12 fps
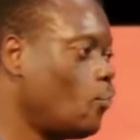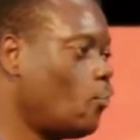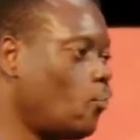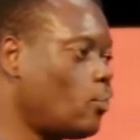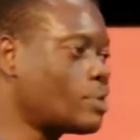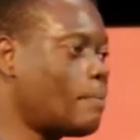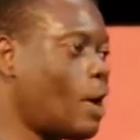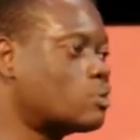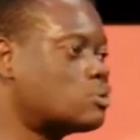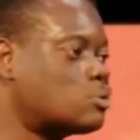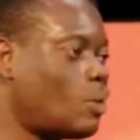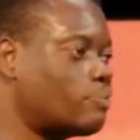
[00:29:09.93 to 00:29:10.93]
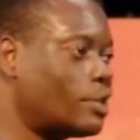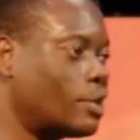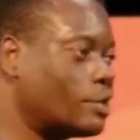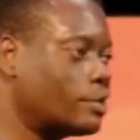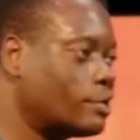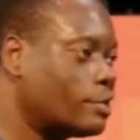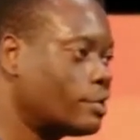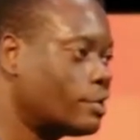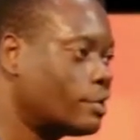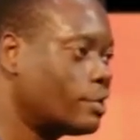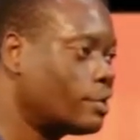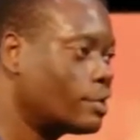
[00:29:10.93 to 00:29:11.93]
was about something
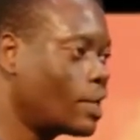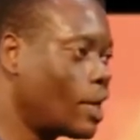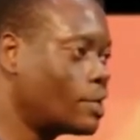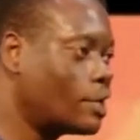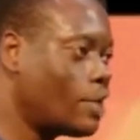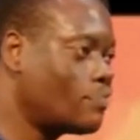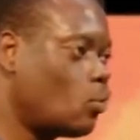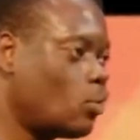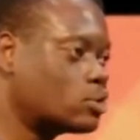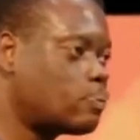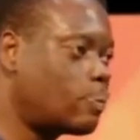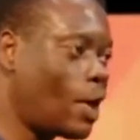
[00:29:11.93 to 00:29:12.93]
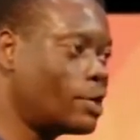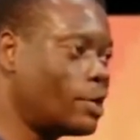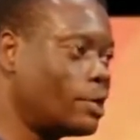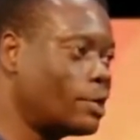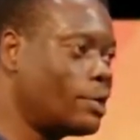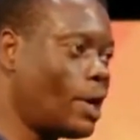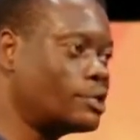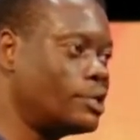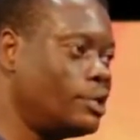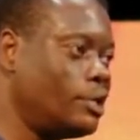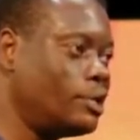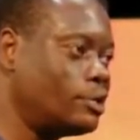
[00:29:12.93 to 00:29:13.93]
that the devil was planning that
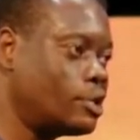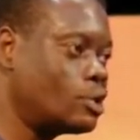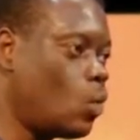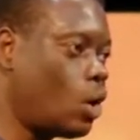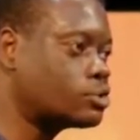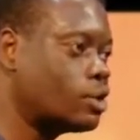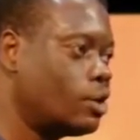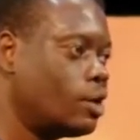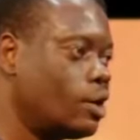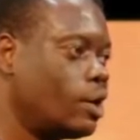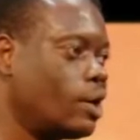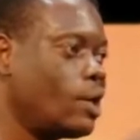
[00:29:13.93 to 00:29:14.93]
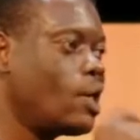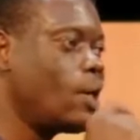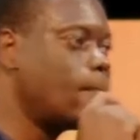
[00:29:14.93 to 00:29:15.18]
he did what? He